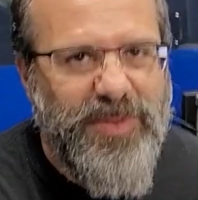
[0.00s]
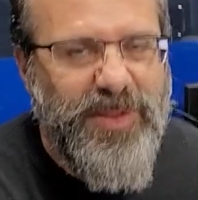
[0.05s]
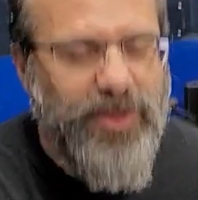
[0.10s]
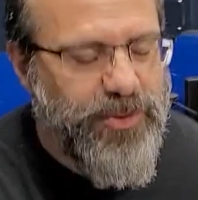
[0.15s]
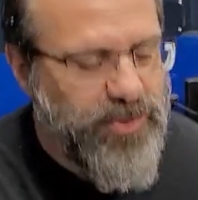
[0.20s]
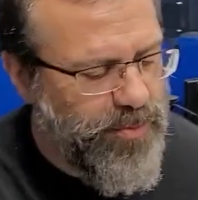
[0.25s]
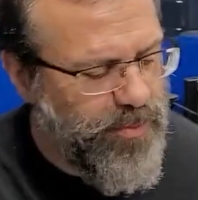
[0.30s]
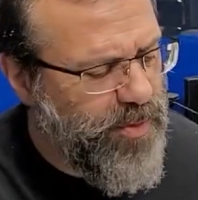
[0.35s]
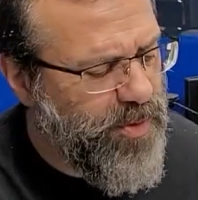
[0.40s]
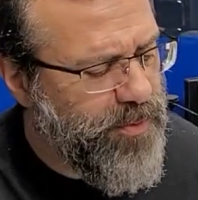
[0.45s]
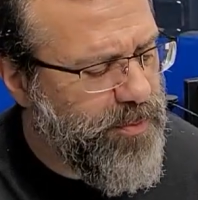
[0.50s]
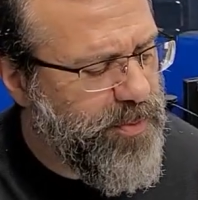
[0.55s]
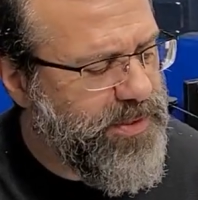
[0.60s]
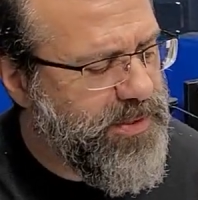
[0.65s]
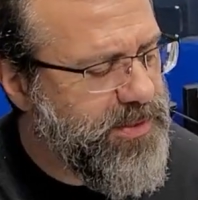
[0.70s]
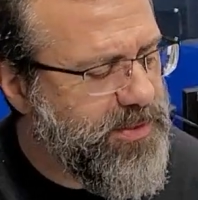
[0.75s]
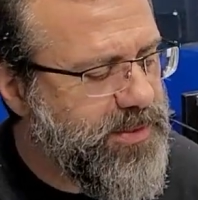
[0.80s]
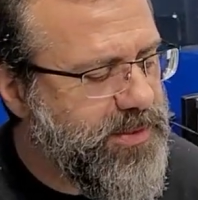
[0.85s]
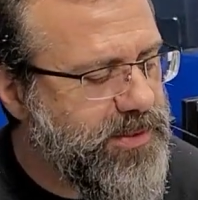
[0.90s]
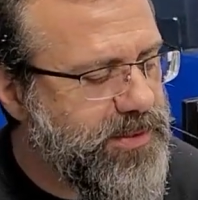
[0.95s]
Those are boring. But
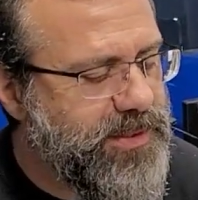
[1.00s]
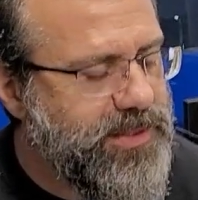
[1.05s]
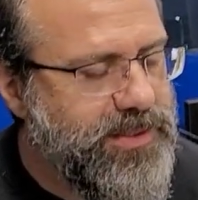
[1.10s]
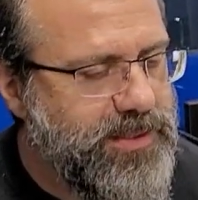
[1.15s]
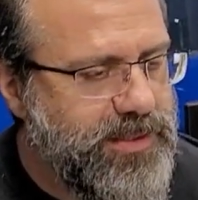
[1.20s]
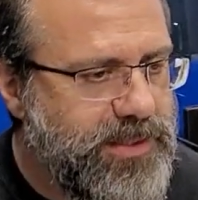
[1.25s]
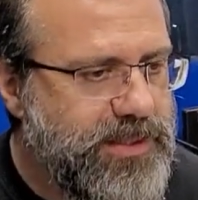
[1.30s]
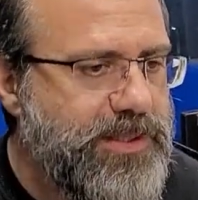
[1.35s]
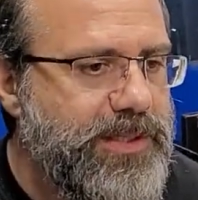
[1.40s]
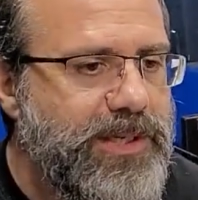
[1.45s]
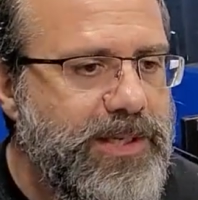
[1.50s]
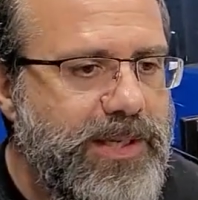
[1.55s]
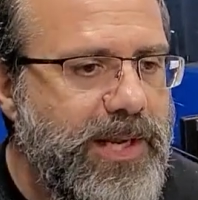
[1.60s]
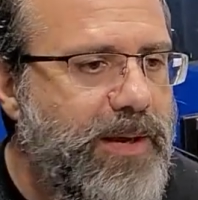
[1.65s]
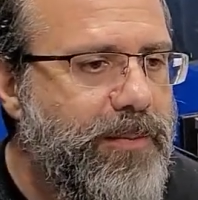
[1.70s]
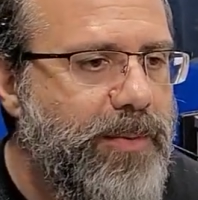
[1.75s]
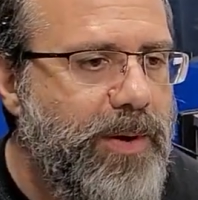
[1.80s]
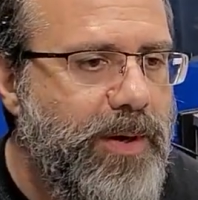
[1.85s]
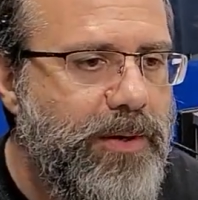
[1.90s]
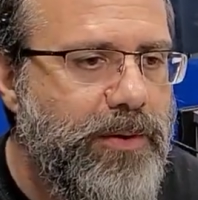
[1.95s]
this is a 16
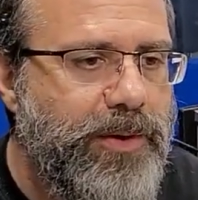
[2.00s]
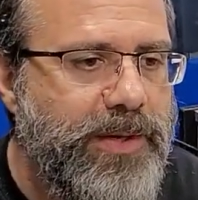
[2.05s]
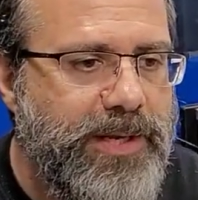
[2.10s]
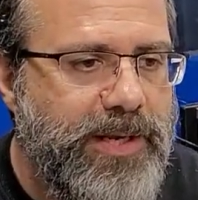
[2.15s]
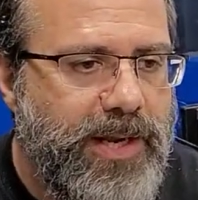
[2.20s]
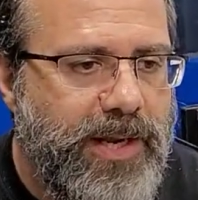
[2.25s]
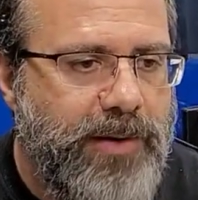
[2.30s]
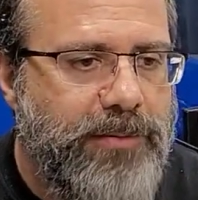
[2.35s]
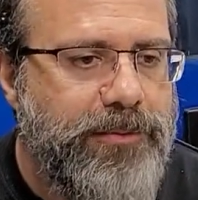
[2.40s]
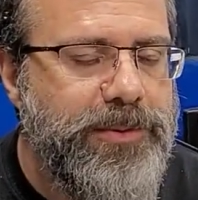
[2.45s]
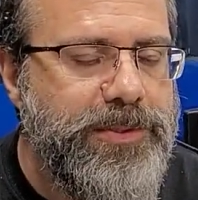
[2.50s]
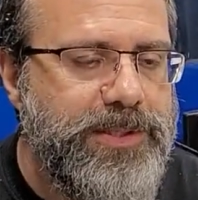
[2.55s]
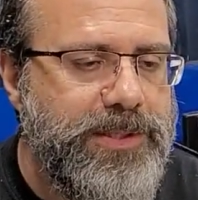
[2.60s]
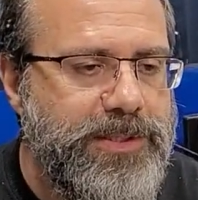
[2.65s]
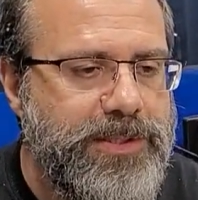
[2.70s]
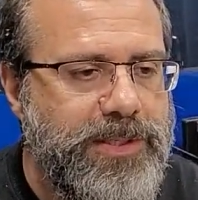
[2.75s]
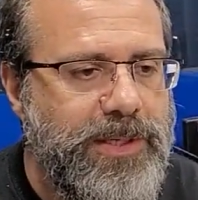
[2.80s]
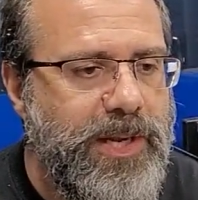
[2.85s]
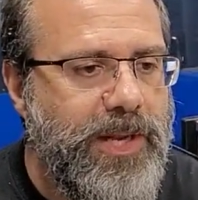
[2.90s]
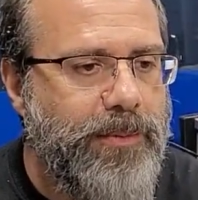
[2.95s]
amp model, and every
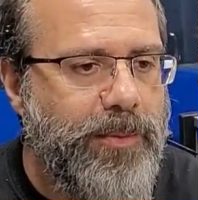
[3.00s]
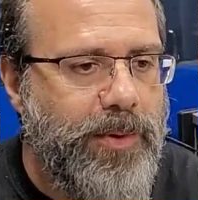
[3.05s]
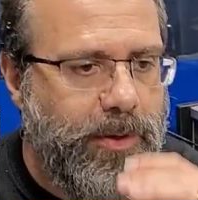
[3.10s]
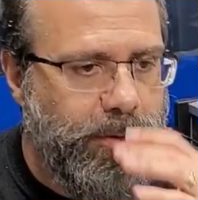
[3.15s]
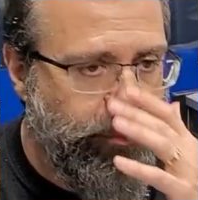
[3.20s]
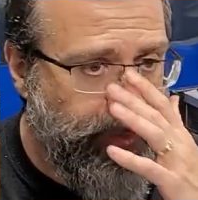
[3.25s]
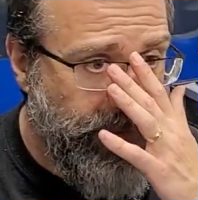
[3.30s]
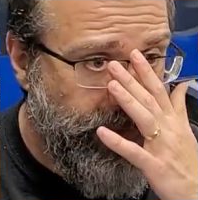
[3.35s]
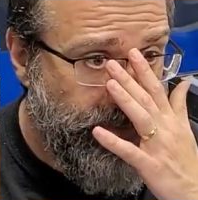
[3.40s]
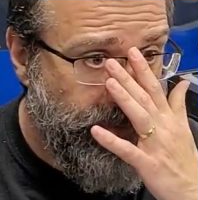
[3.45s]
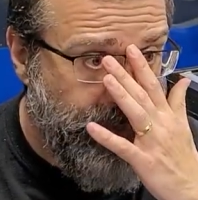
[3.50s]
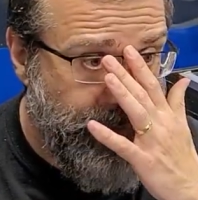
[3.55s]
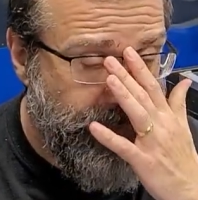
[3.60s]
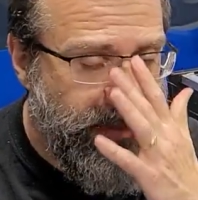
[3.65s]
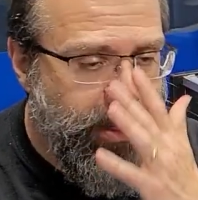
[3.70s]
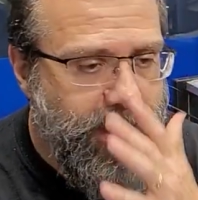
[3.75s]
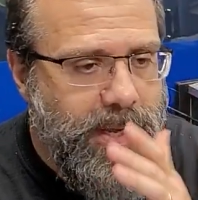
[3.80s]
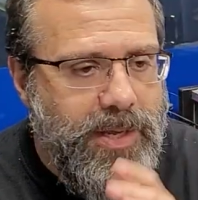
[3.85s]
16 amp model red ring.